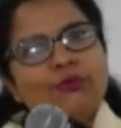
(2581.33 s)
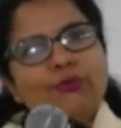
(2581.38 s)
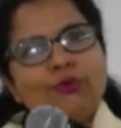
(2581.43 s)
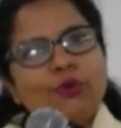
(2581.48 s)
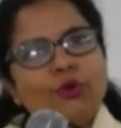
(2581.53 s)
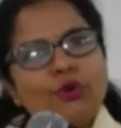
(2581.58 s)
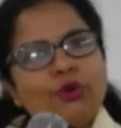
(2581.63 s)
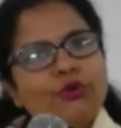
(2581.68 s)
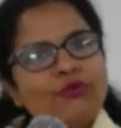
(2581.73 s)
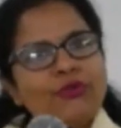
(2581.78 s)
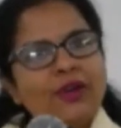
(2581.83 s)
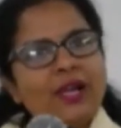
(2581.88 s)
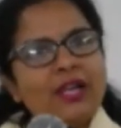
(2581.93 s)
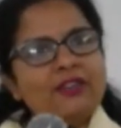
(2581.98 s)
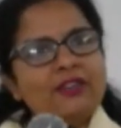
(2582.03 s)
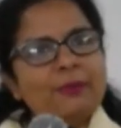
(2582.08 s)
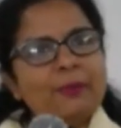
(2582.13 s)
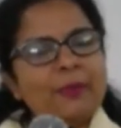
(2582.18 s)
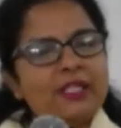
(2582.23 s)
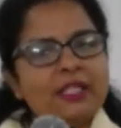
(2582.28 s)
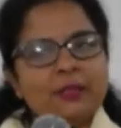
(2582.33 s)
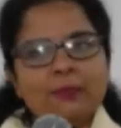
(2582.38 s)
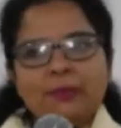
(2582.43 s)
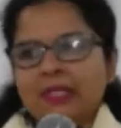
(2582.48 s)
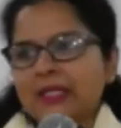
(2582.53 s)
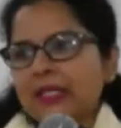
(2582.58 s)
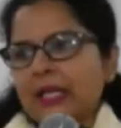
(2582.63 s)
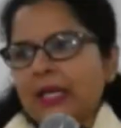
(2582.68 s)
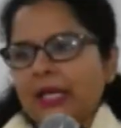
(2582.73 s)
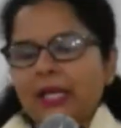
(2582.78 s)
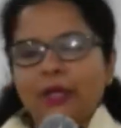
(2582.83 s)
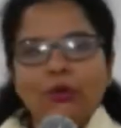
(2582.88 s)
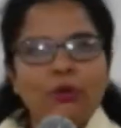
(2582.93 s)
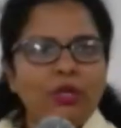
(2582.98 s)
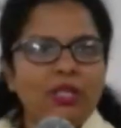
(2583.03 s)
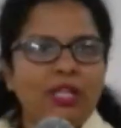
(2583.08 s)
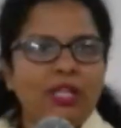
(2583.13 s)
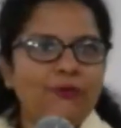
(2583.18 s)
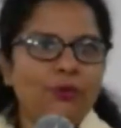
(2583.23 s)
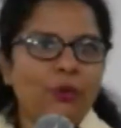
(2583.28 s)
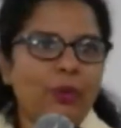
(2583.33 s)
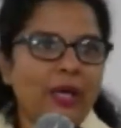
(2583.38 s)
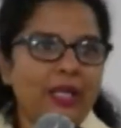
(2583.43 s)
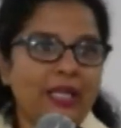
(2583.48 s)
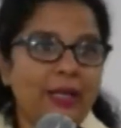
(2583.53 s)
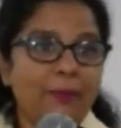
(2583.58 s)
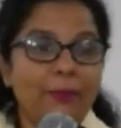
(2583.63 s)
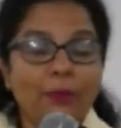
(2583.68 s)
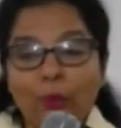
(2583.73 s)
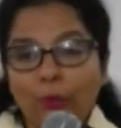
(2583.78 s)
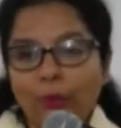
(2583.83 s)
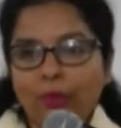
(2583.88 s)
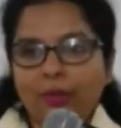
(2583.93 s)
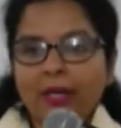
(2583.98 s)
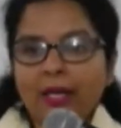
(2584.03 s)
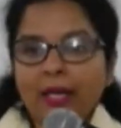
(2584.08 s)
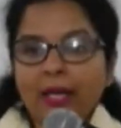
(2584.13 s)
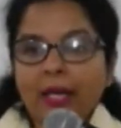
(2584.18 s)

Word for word: four or five specimens. I cannot give you any more.